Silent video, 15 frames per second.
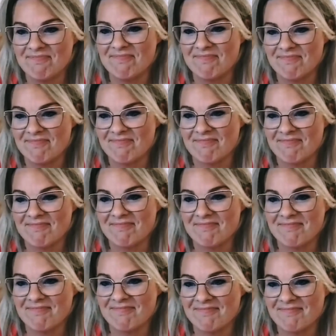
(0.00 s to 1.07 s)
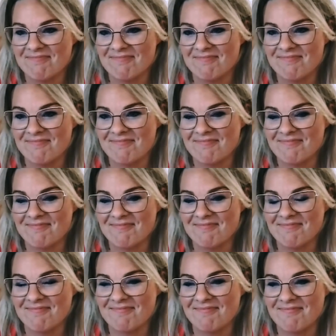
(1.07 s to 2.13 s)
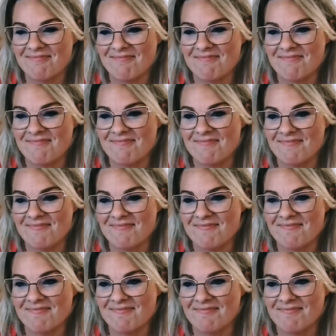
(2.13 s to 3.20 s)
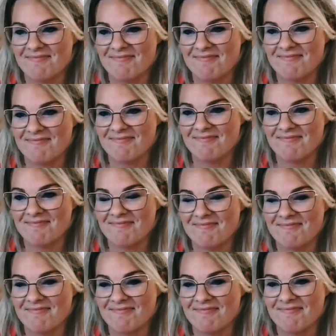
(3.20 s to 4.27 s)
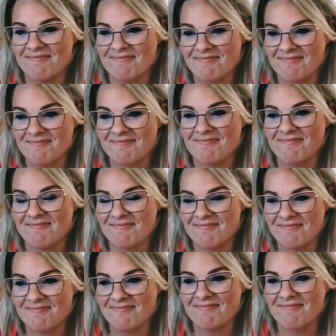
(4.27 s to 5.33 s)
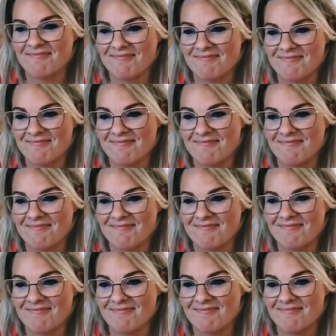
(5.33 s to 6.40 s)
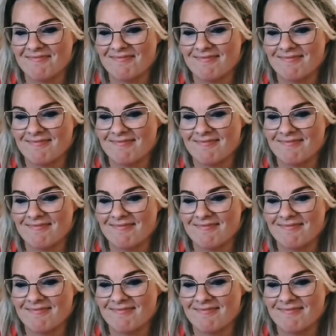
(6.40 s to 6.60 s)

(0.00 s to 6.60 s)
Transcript: The person shown says nothing.